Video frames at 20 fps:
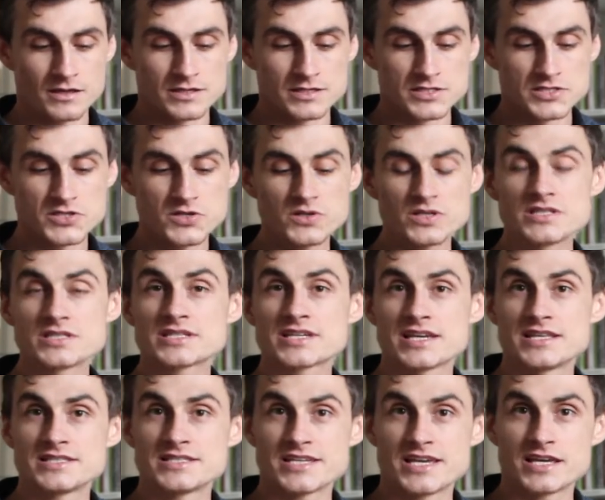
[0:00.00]
Students
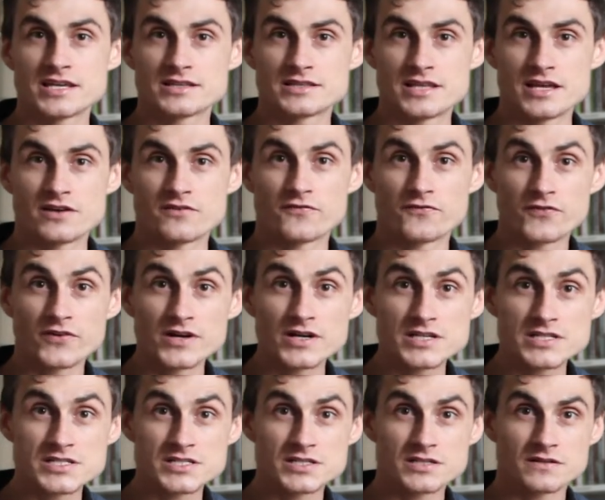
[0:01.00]
can take their
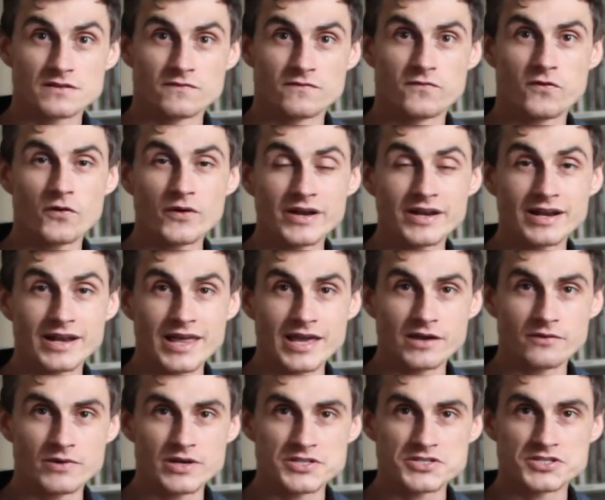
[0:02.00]
first foreign
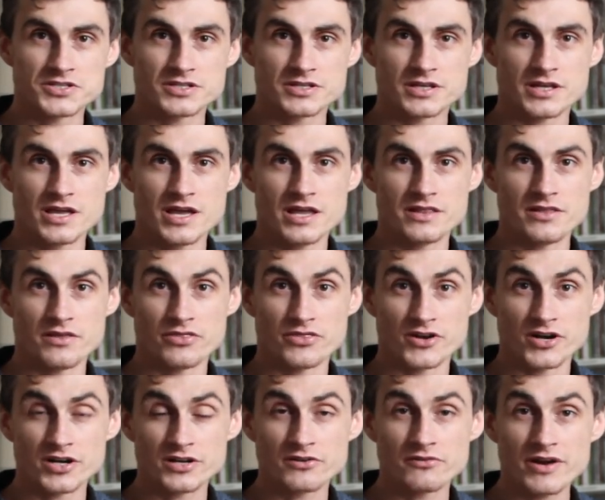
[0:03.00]
language at the
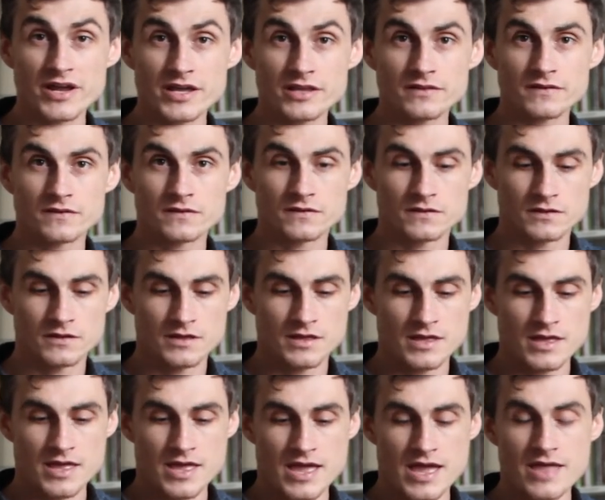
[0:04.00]
third grade
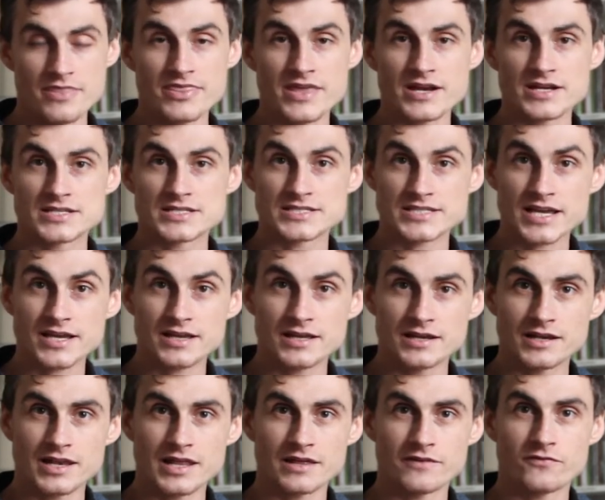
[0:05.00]
and their
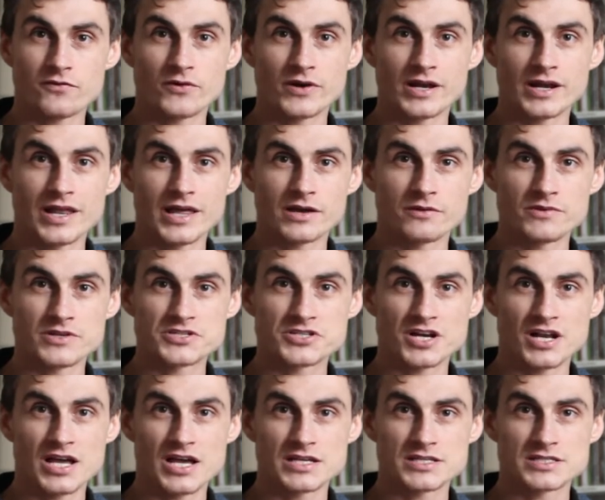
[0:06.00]
second foreign language
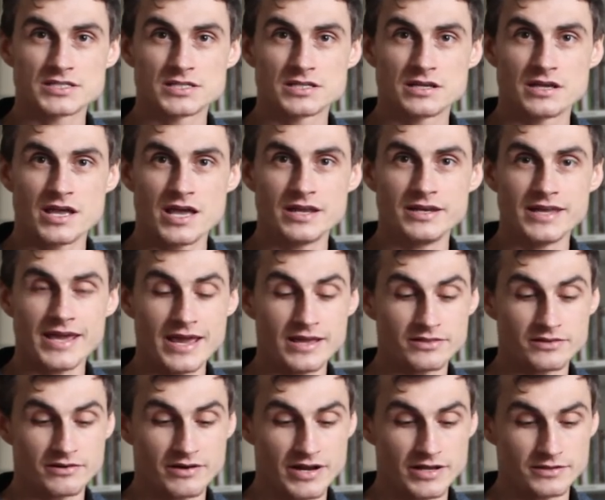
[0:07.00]
class at the
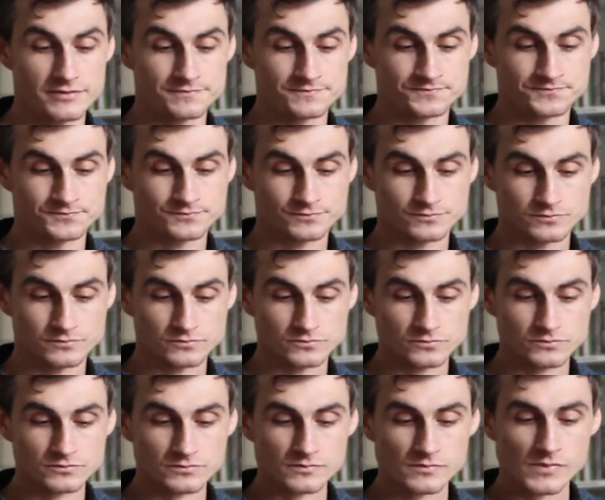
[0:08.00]
eighth grade.
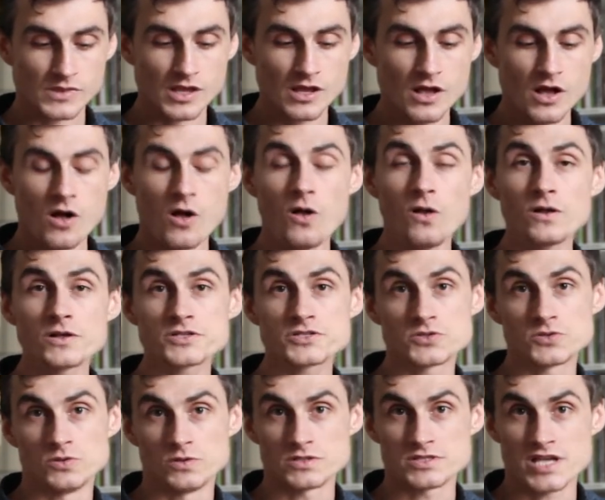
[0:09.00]
All
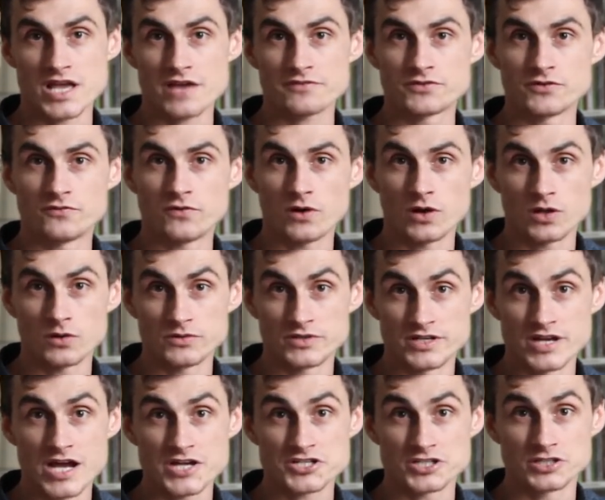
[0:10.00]
schools have to follow the
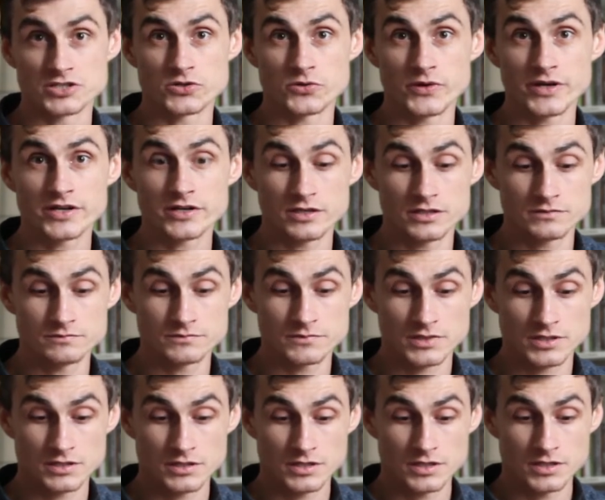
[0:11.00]
national curriculum
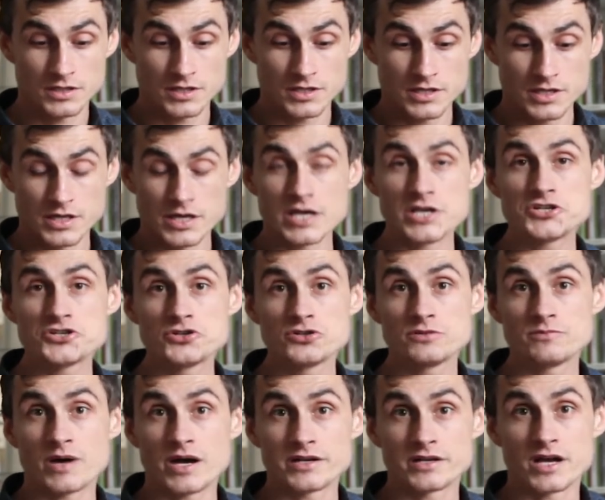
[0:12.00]

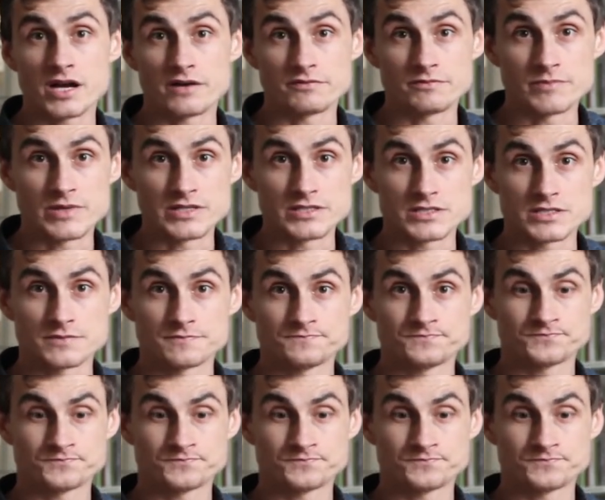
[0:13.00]
issued by the government.